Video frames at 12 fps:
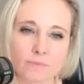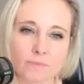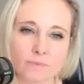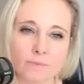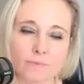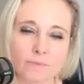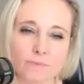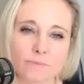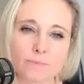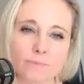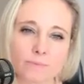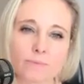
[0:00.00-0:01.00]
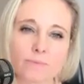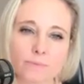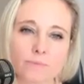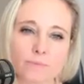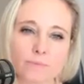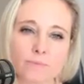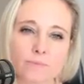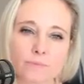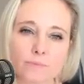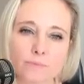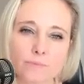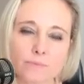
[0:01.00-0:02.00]

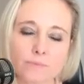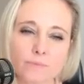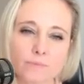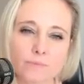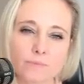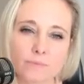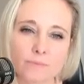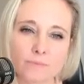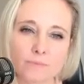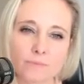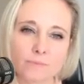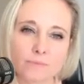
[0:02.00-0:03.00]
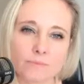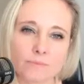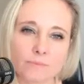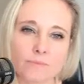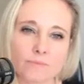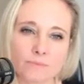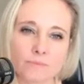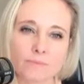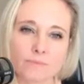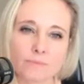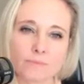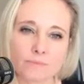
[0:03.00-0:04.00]

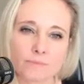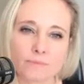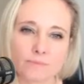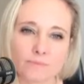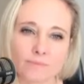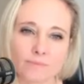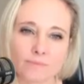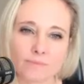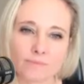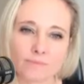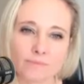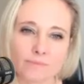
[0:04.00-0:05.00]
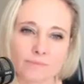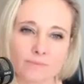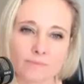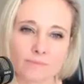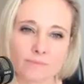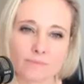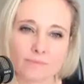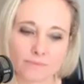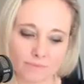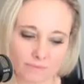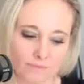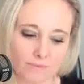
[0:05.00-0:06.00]

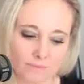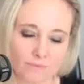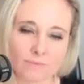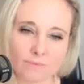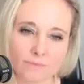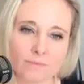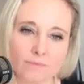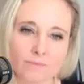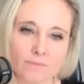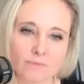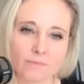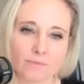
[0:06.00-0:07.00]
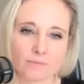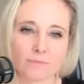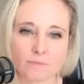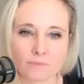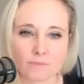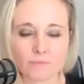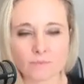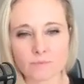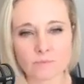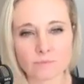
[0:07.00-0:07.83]
No words are spoken by the person on screen.